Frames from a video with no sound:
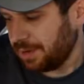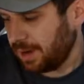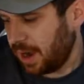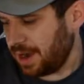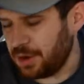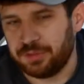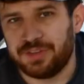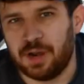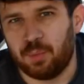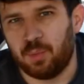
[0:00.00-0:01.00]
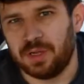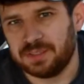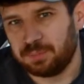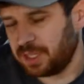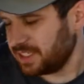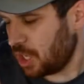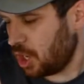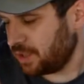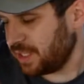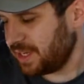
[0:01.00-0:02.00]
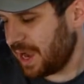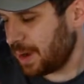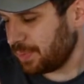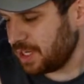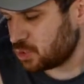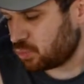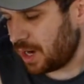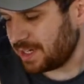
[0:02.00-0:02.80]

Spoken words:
I know the number 1 place on the cap is right